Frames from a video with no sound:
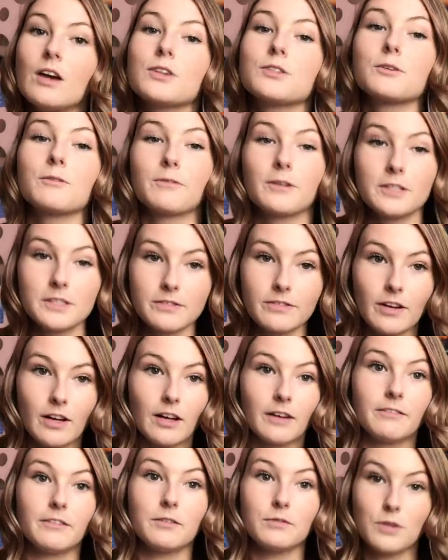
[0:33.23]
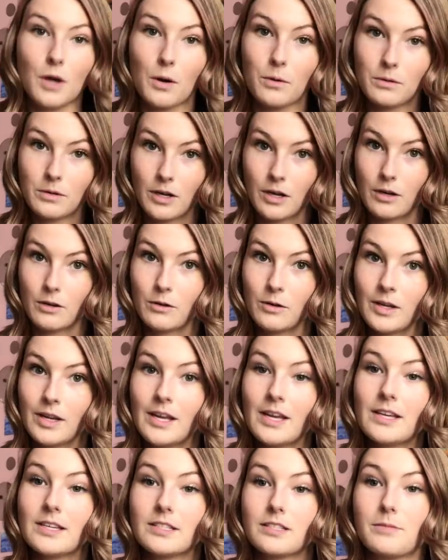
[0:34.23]
So first of all, if you don't know,
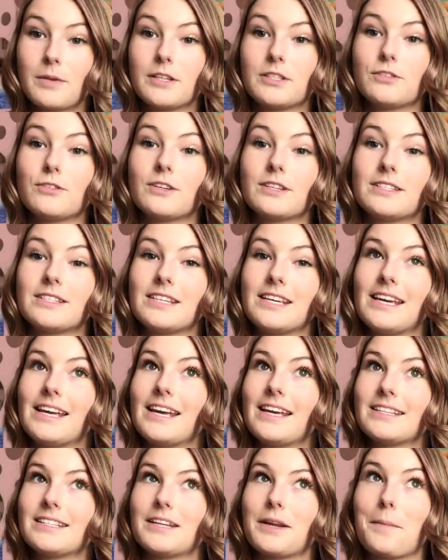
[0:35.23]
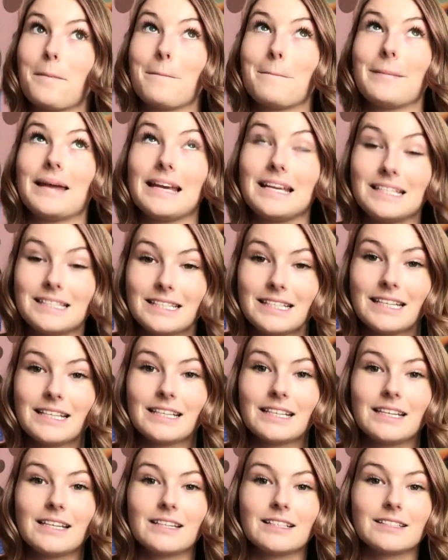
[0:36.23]
Semester at Sea is an amazing